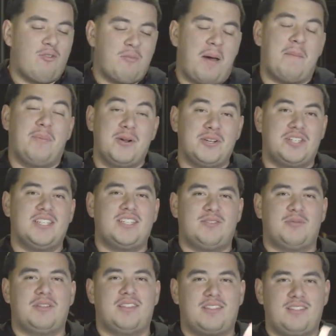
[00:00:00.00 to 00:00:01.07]
with my purchase
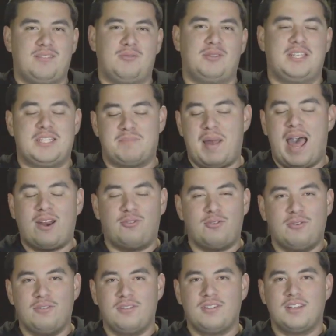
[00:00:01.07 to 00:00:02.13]
with this
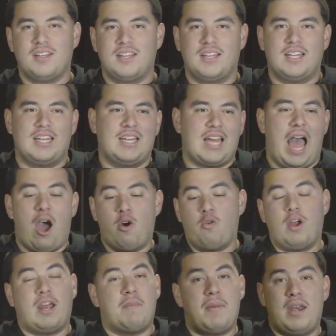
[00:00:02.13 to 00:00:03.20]
paddle. I would
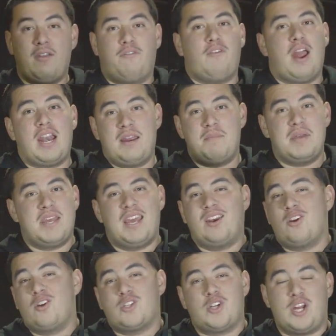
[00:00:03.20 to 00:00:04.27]
recommend it for any
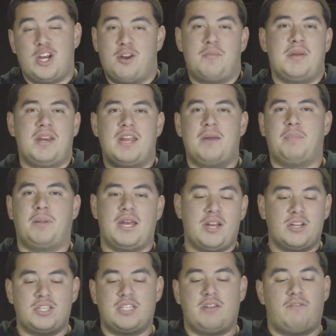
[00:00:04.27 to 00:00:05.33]
beginners or intermediate
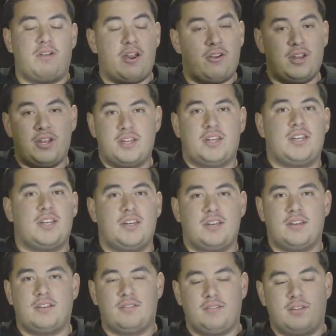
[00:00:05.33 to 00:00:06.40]
players. It's a very good
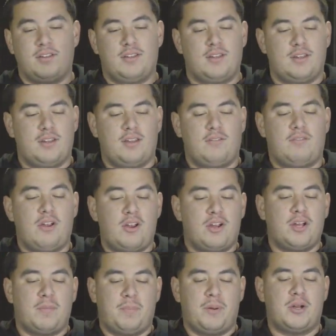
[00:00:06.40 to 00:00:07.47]

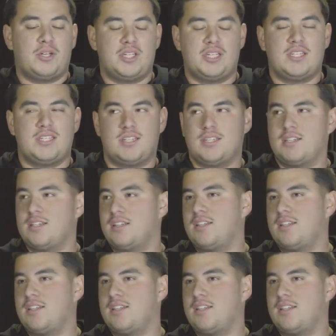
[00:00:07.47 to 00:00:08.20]
purchase.